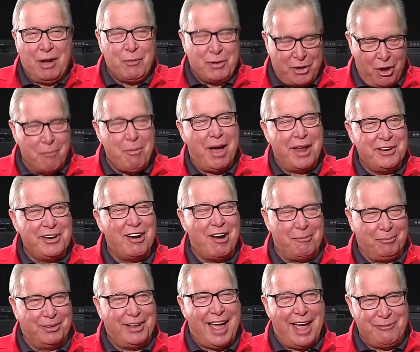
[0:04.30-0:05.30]
Yeah, we come on here,
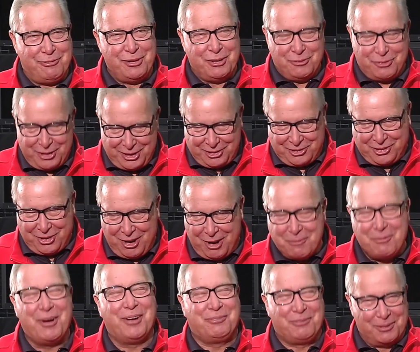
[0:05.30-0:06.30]
I'm laughing, Vin. So
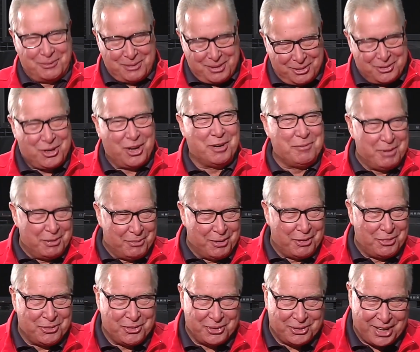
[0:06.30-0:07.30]
but good to be
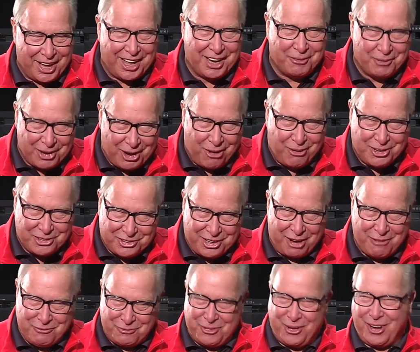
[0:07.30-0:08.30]
with you again, and we always
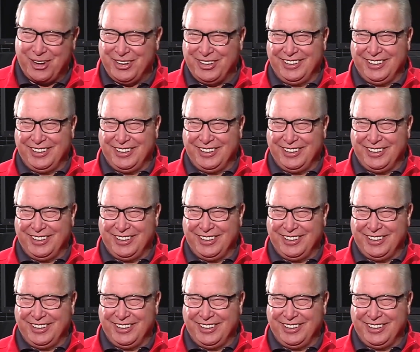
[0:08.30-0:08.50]
have fun.